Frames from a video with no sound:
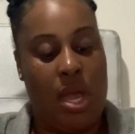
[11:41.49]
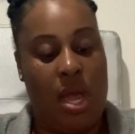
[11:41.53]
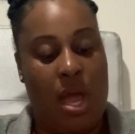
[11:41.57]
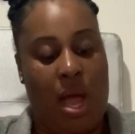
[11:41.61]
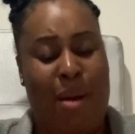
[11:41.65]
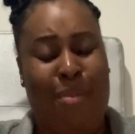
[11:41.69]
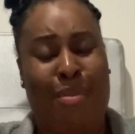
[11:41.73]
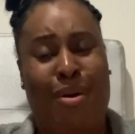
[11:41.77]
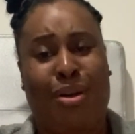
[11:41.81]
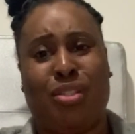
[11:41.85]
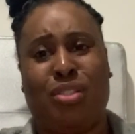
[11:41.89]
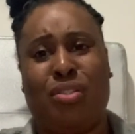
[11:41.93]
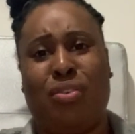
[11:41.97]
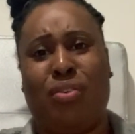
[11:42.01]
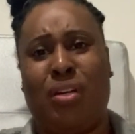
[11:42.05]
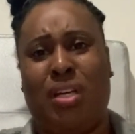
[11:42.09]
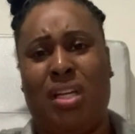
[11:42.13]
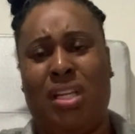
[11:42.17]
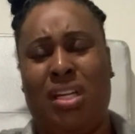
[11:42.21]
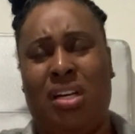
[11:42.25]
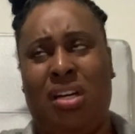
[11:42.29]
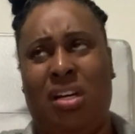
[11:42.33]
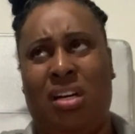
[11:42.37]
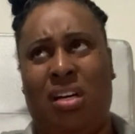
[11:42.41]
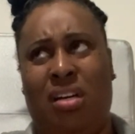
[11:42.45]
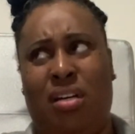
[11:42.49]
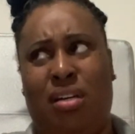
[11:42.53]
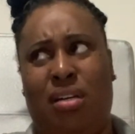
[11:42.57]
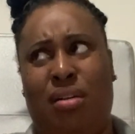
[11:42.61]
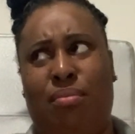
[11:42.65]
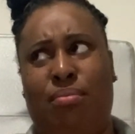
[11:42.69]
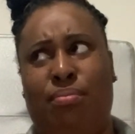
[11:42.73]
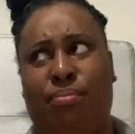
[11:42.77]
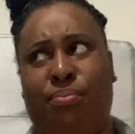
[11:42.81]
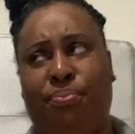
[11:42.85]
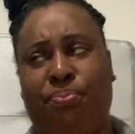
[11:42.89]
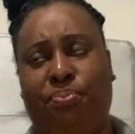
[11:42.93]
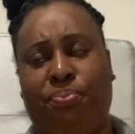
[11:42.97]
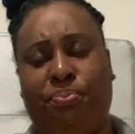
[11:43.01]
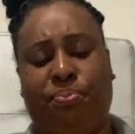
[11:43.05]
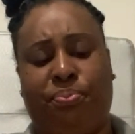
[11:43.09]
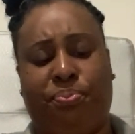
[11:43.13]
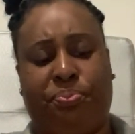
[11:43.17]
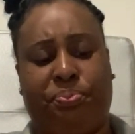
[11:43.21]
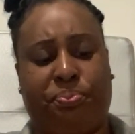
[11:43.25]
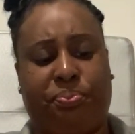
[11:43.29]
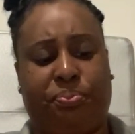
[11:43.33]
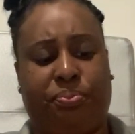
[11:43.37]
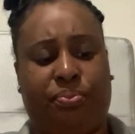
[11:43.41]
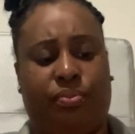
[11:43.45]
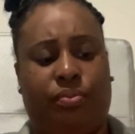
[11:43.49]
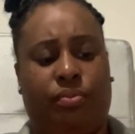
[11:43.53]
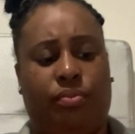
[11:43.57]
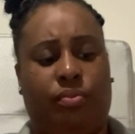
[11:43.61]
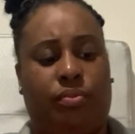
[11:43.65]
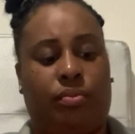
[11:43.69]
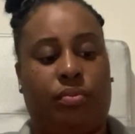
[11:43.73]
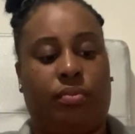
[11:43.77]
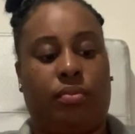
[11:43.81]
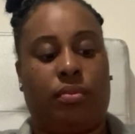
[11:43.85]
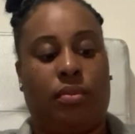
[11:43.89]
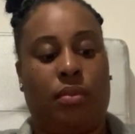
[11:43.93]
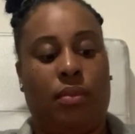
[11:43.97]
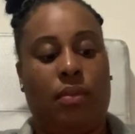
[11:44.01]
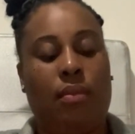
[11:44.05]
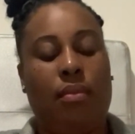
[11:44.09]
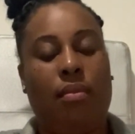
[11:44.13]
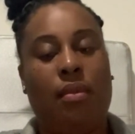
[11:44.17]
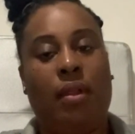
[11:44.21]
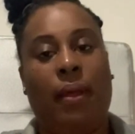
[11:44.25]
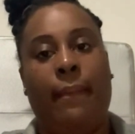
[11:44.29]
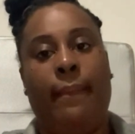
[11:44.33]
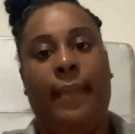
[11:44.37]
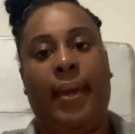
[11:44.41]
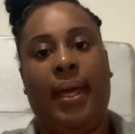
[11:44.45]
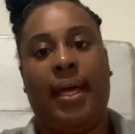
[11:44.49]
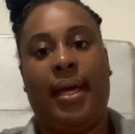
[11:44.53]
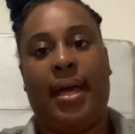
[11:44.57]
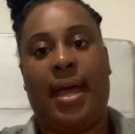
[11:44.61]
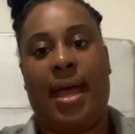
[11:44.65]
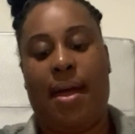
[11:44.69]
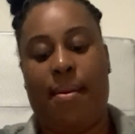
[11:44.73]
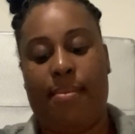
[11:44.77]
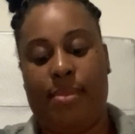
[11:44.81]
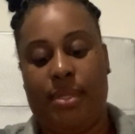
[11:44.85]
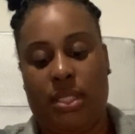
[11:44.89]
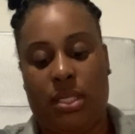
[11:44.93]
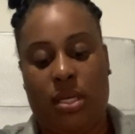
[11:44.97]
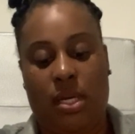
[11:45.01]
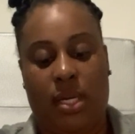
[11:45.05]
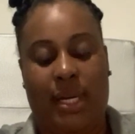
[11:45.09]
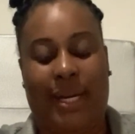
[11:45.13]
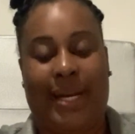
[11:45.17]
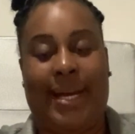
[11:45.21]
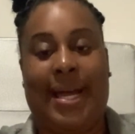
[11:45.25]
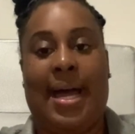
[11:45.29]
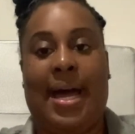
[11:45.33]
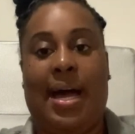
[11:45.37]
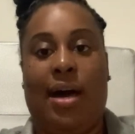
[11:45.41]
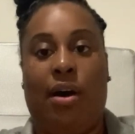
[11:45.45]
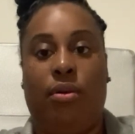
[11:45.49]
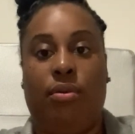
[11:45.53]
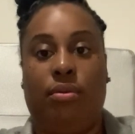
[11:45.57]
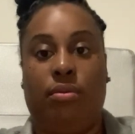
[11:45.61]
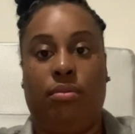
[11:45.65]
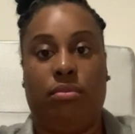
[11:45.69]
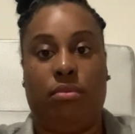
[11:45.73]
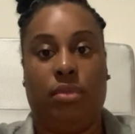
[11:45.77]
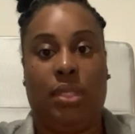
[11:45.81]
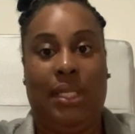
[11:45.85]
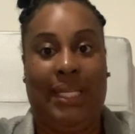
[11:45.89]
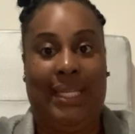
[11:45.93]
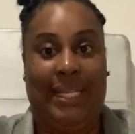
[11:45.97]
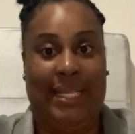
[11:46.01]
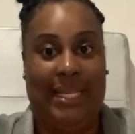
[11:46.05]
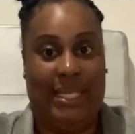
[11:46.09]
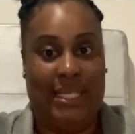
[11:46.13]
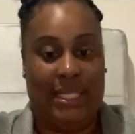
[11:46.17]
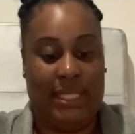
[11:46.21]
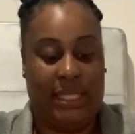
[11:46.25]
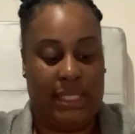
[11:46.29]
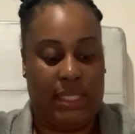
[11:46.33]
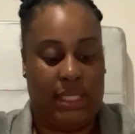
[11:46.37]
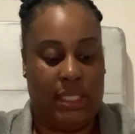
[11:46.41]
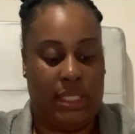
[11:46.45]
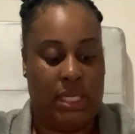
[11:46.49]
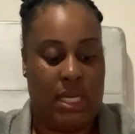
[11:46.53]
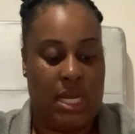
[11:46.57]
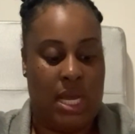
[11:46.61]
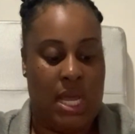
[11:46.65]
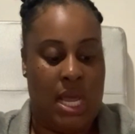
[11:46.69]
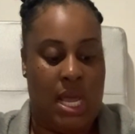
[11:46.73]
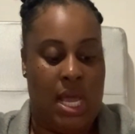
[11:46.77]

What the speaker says: I'm also gonna make an Amazon account list